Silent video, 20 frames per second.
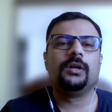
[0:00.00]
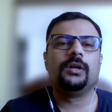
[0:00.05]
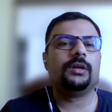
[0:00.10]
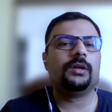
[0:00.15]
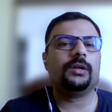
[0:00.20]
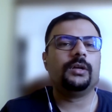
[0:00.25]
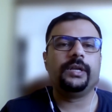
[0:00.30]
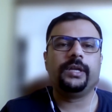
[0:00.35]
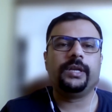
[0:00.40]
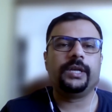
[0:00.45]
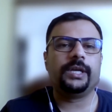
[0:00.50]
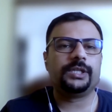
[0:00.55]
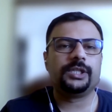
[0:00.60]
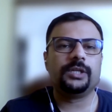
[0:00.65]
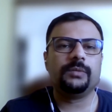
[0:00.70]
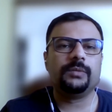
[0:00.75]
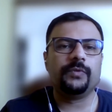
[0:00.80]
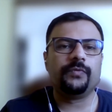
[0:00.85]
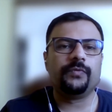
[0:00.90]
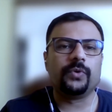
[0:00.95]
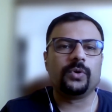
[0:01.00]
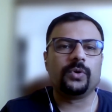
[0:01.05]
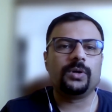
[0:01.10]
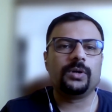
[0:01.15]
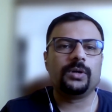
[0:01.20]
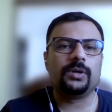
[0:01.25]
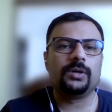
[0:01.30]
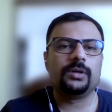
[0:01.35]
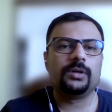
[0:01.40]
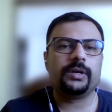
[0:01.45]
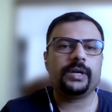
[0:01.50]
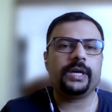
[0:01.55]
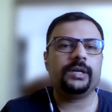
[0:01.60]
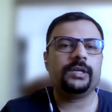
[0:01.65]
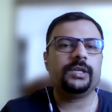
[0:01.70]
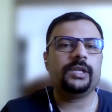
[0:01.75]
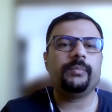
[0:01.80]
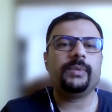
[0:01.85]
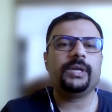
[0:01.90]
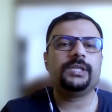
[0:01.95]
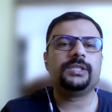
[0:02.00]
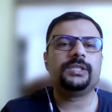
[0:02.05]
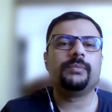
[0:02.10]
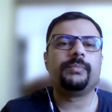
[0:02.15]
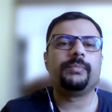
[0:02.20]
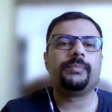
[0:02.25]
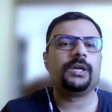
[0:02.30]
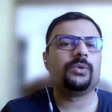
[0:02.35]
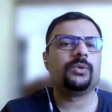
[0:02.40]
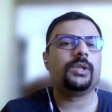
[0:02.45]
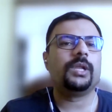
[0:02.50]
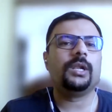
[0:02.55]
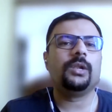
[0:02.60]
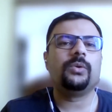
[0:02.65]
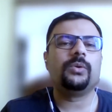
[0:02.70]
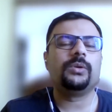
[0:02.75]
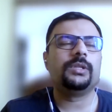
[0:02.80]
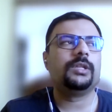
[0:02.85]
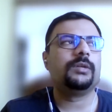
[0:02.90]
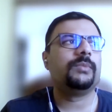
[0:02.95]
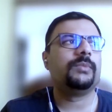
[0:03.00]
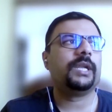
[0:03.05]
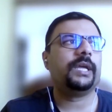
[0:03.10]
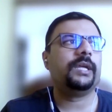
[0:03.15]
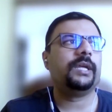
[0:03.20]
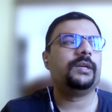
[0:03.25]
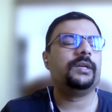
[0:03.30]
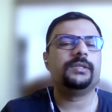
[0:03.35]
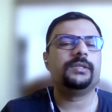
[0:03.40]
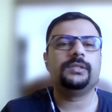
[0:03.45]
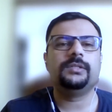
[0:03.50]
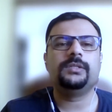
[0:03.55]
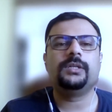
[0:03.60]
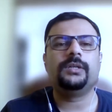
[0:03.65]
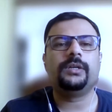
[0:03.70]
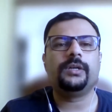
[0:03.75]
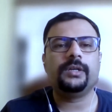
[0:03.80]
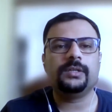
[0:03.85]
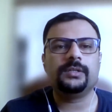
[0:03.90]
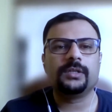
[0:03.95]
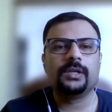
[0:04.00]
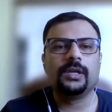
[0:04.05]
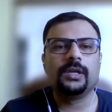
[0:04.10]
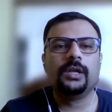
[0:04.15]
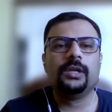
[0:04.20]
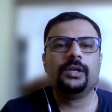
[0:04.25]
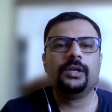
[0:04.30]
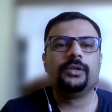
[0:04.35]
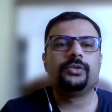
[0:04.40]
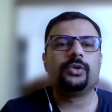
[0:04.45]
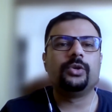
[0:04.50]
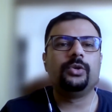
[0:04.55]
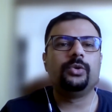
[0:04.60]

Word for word: uh, regression before, and they mention a particular algorithm like decision trees. So